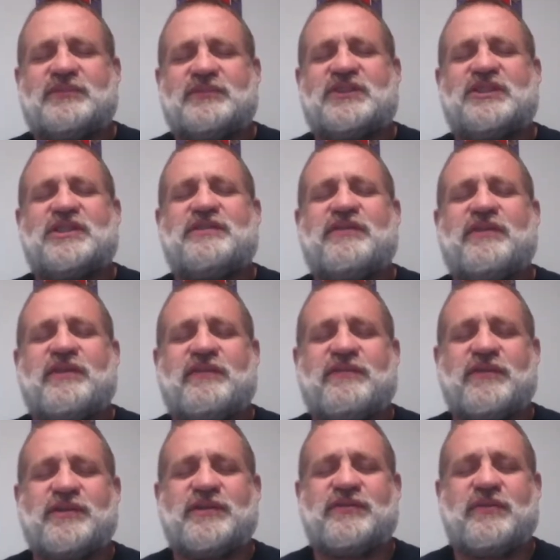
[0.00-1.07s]
Just for the
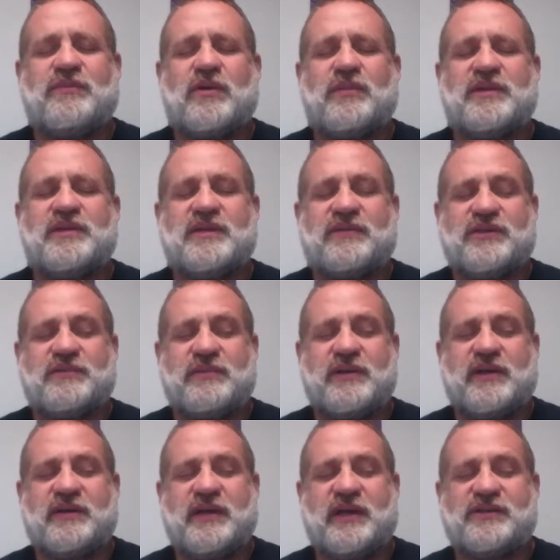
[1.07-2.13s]
first few moments of this
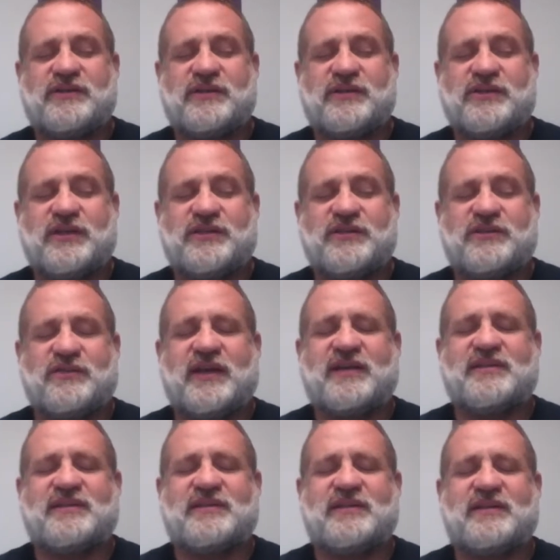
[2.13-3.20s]
meditation, just
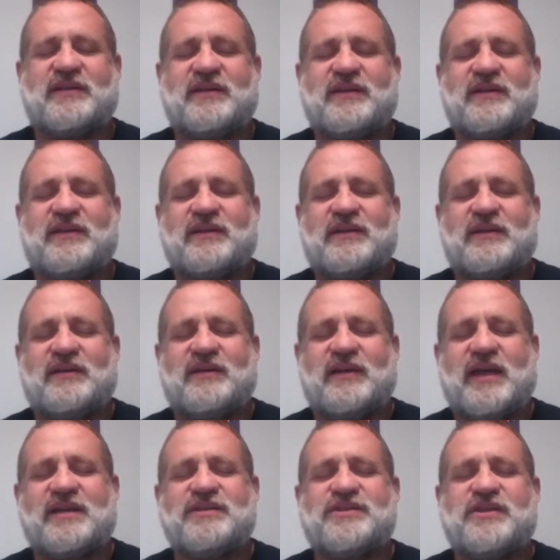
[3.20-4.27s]
rest
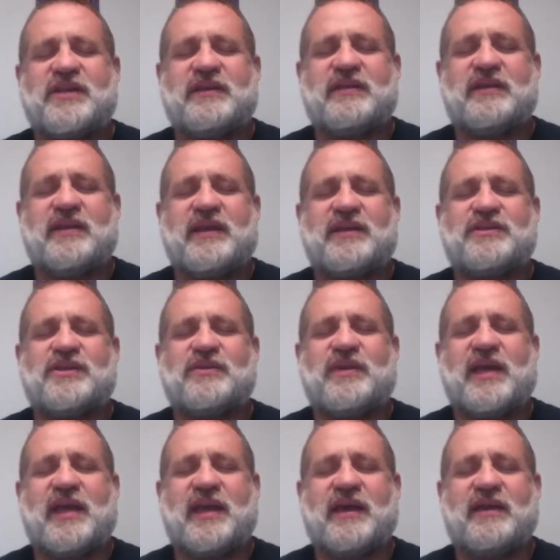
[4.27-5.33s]
as gently as you
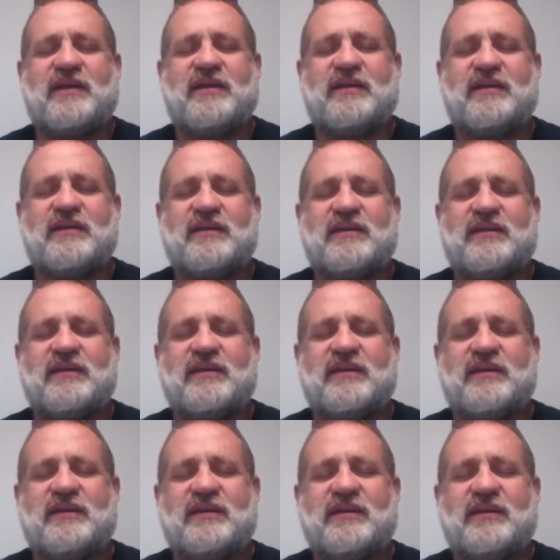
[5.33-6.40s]
can
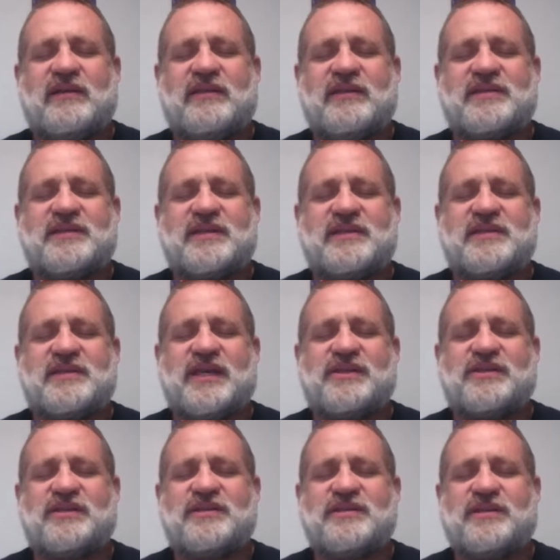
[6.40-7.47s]
in the
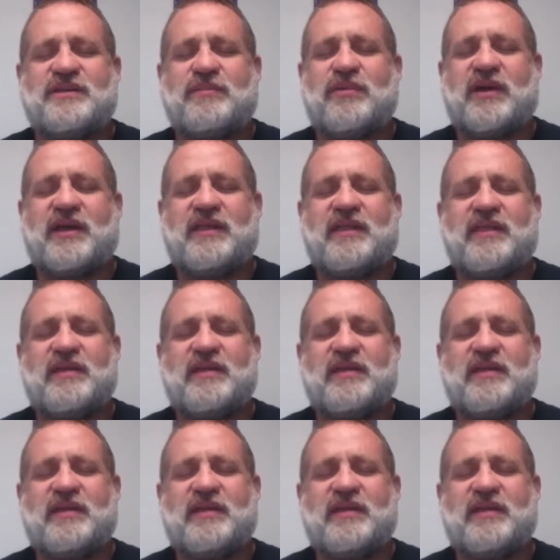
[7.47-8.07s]
sensations of the breath.